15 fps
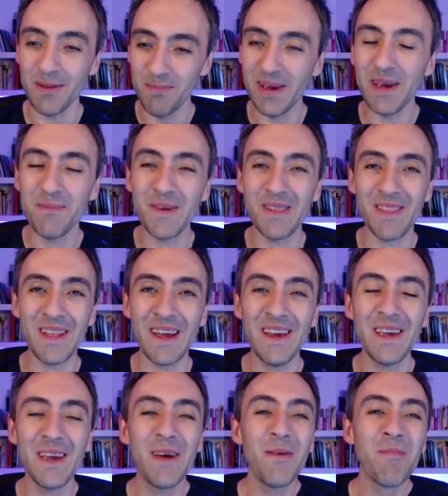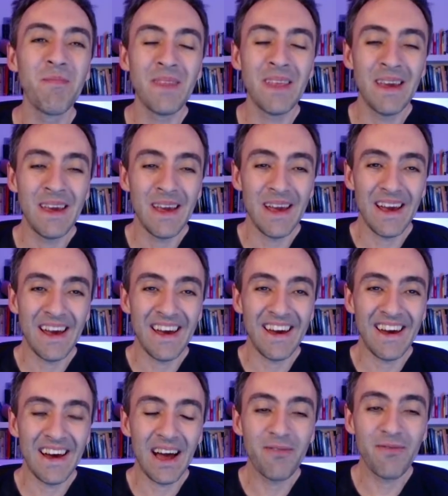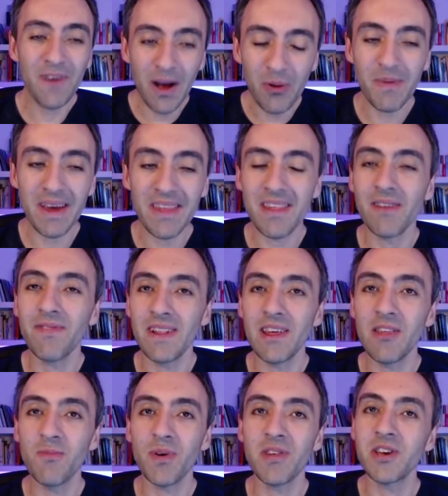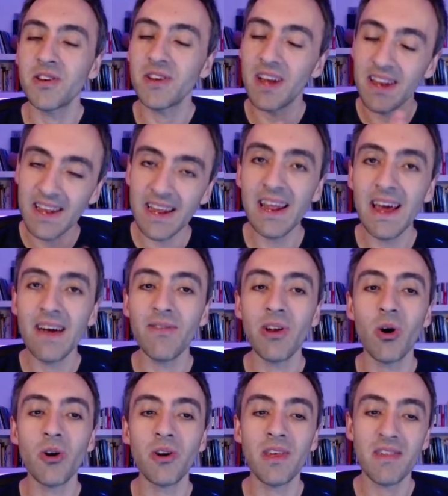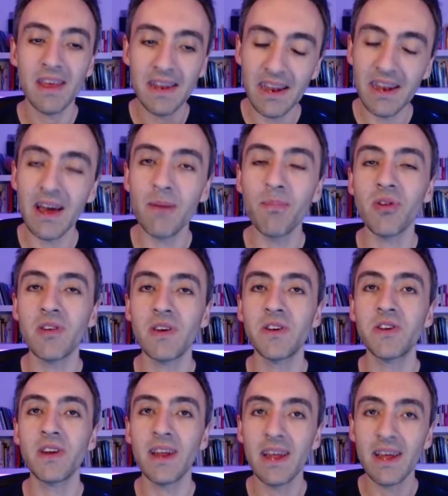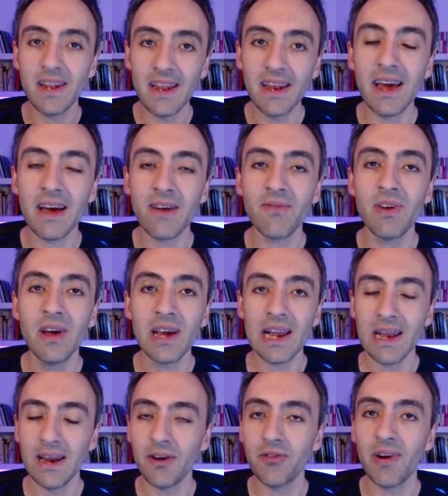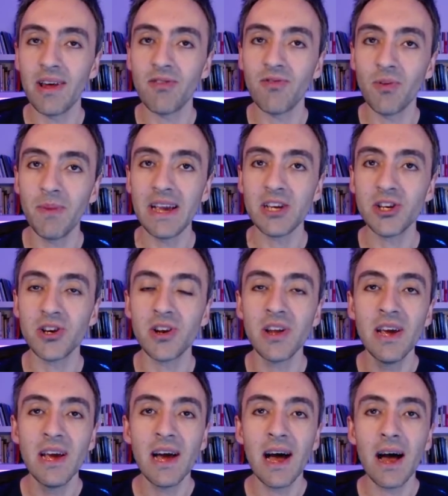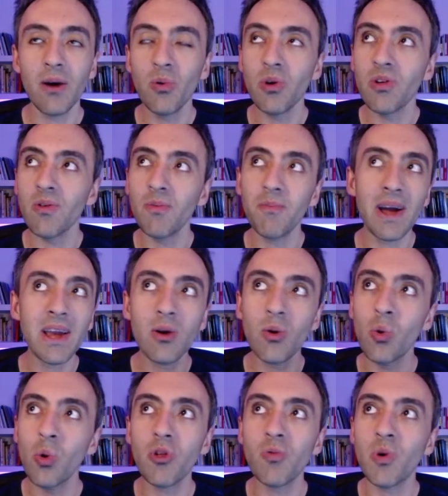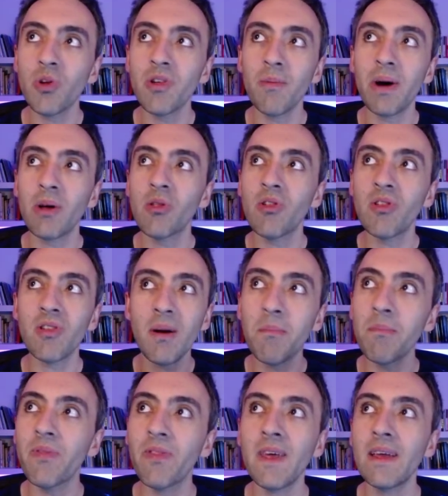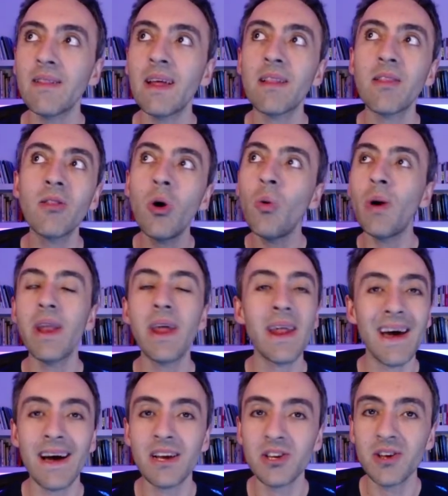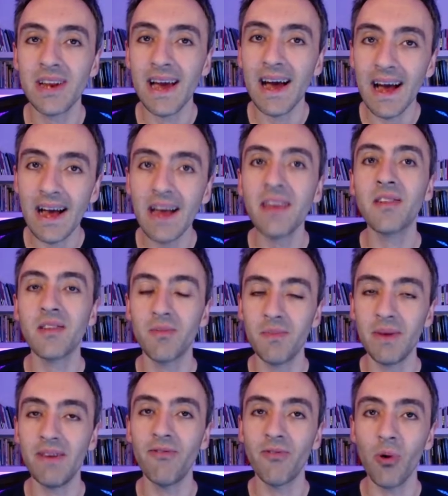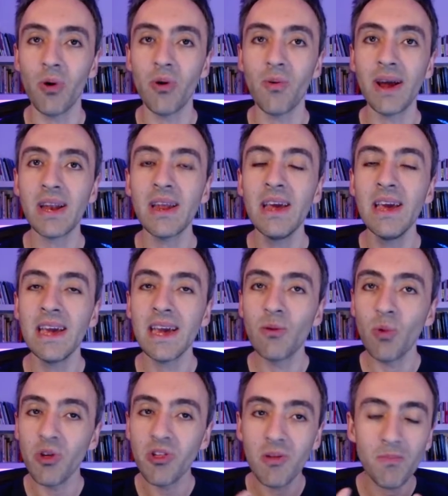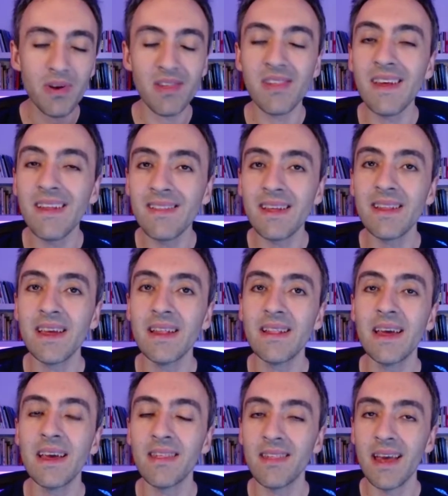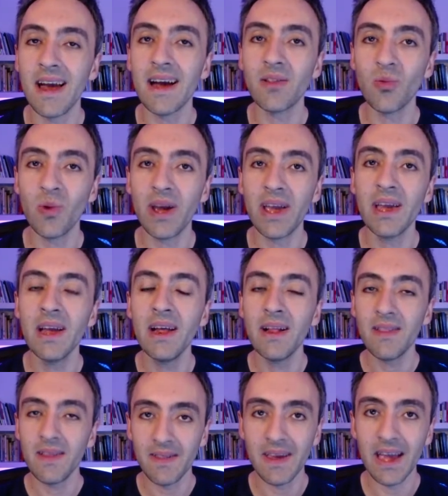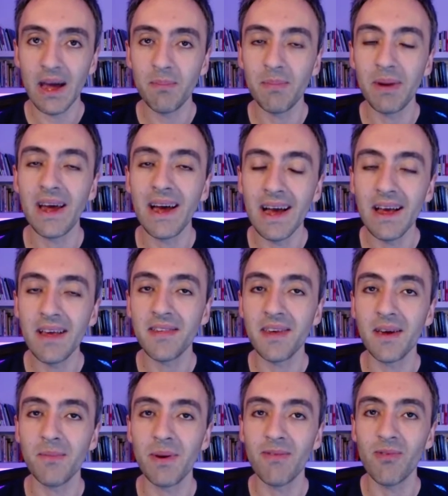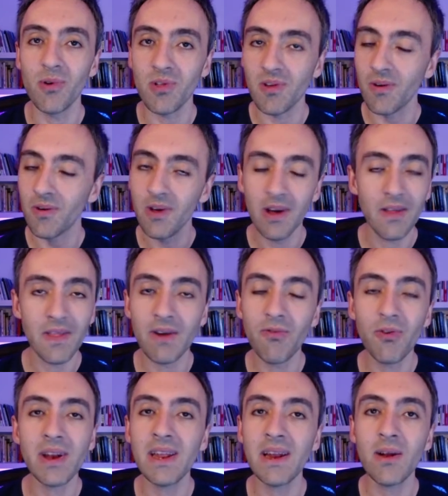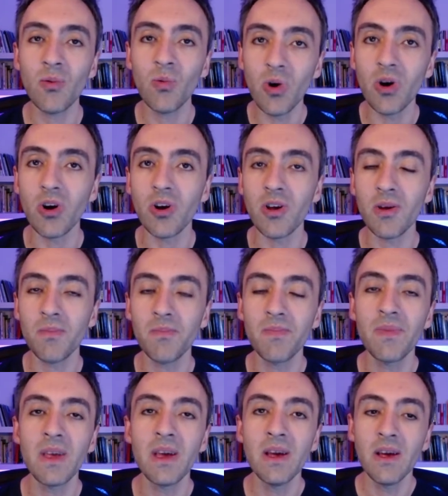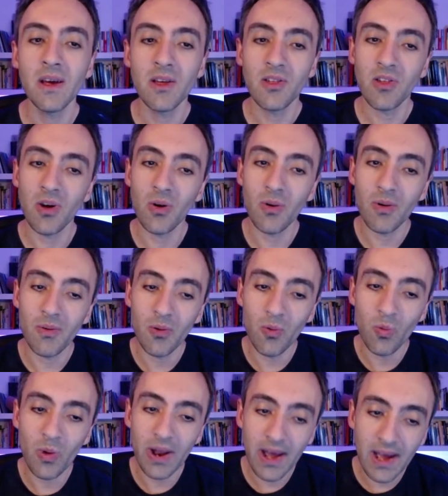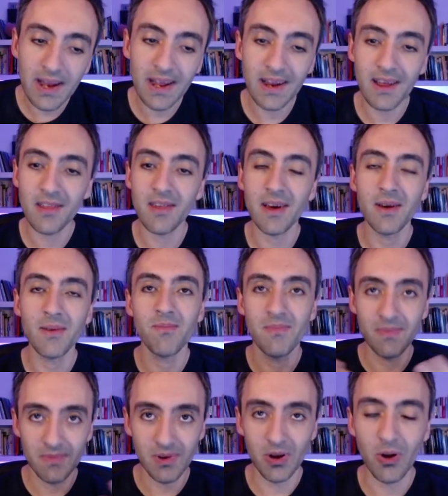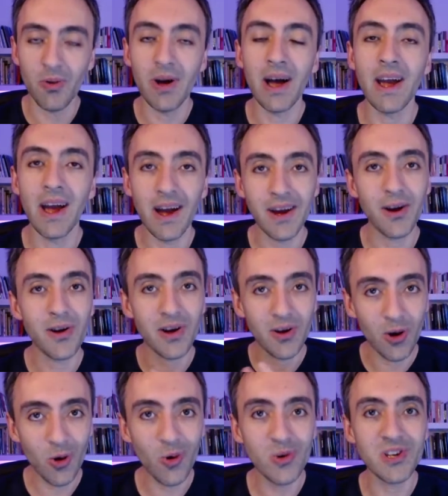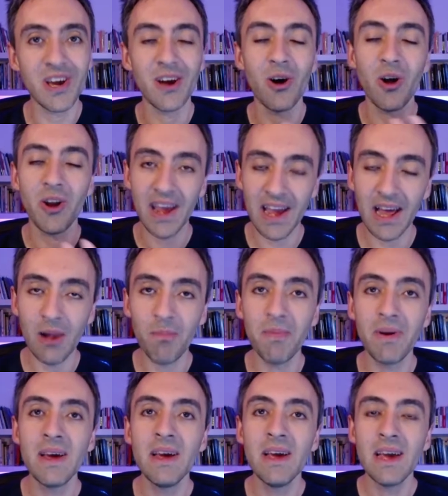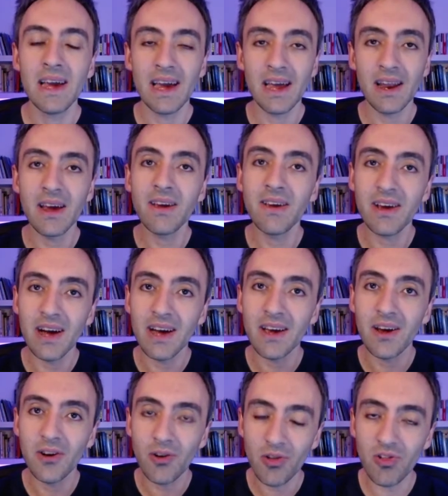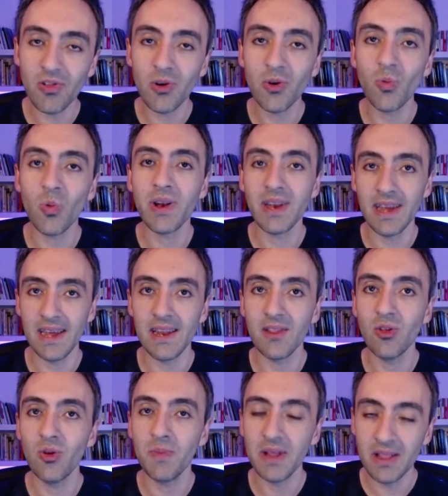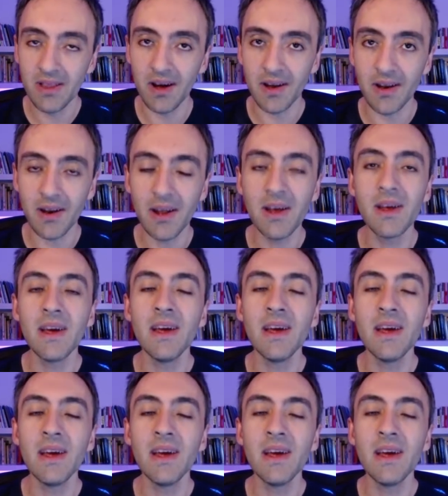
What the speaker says: the big mistake, I found myself in this position. I didn't have an audience, I didn't have position, and I didn't have clear transformation. My course was about something that no one had actually asked me for, right? It wasn't presented in the exact way that they had been asking me for, so therefore it didn't work. So what I did is I hired a coach, I got help, and I understood what needed to be done,